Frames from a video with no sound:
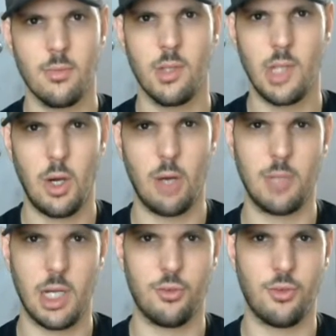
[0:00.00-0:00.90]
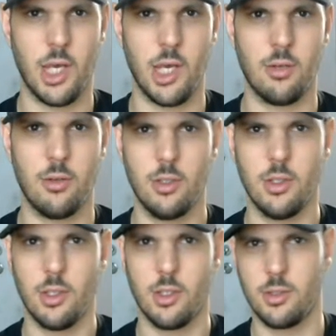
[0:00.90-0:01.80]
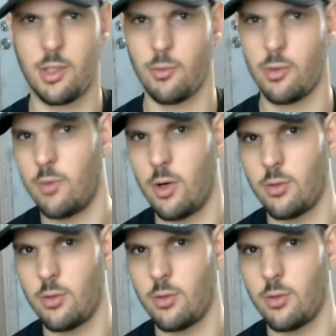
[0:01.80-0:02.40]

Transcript: Now I'm not saying get rid of all